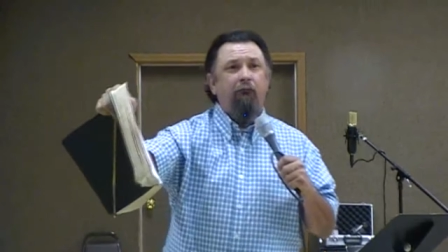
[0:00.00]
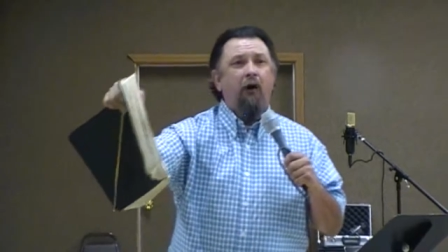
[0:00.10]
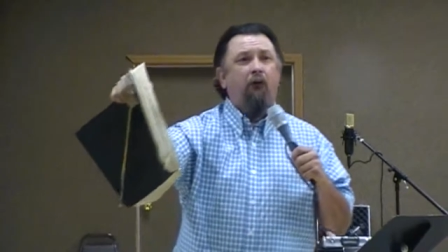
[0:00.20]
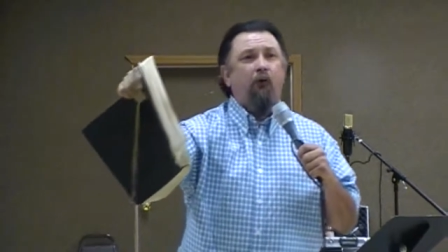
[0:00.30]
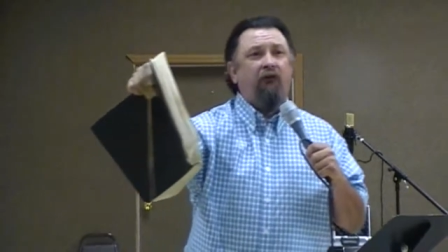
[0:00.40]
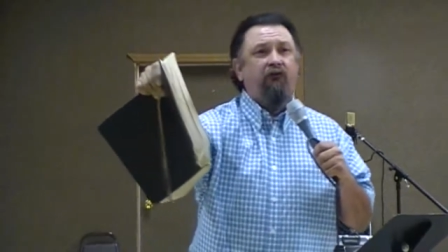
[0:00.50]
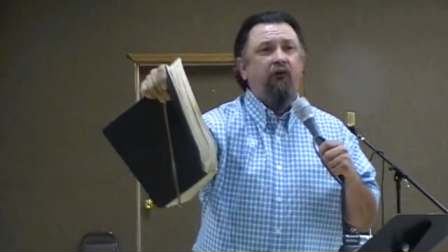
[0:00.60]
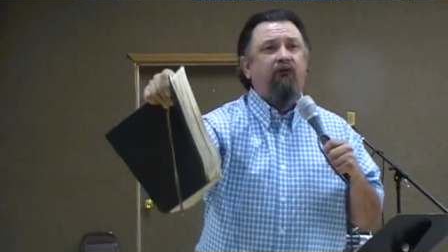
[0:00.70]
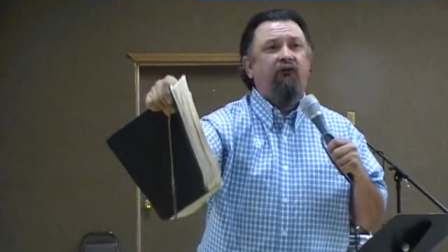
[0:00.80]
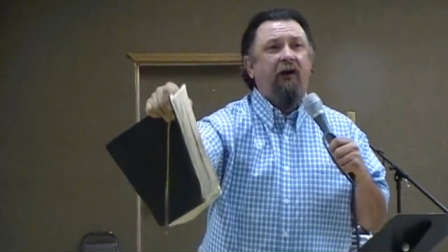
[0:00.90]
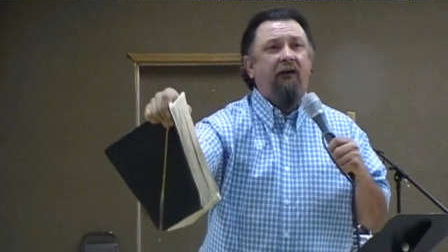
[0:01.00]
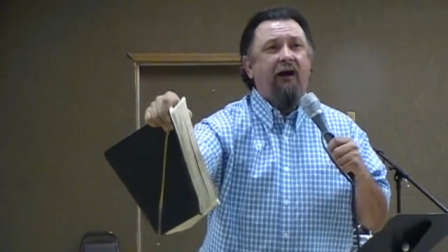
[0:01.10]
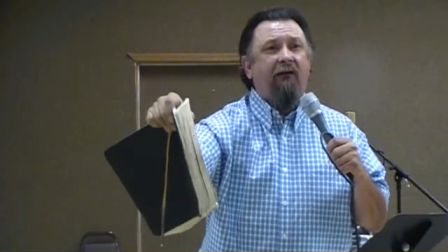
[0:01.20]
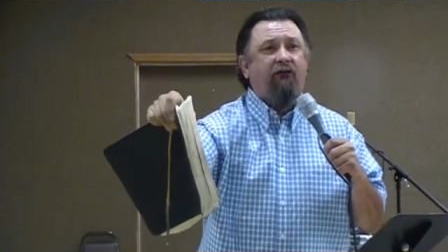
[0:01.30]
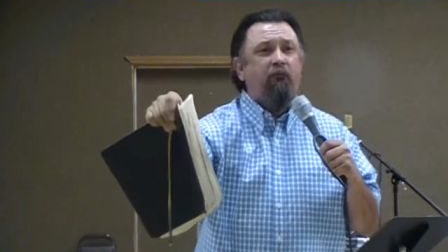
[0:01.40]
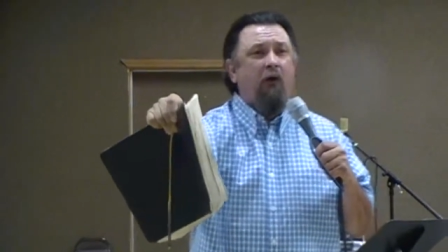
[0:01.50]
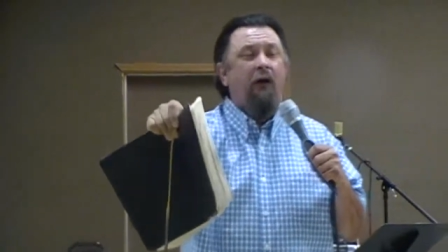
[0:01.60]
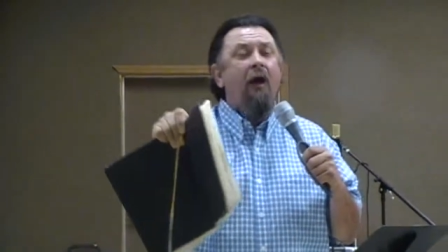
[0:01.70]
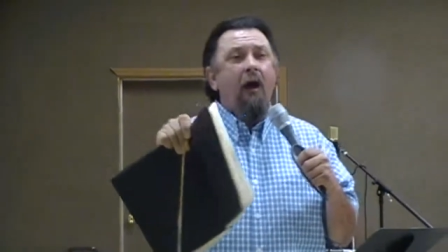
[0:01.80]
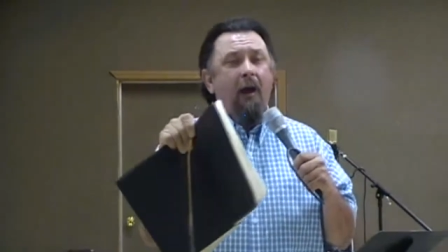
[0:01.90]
this book, what you study out of this book,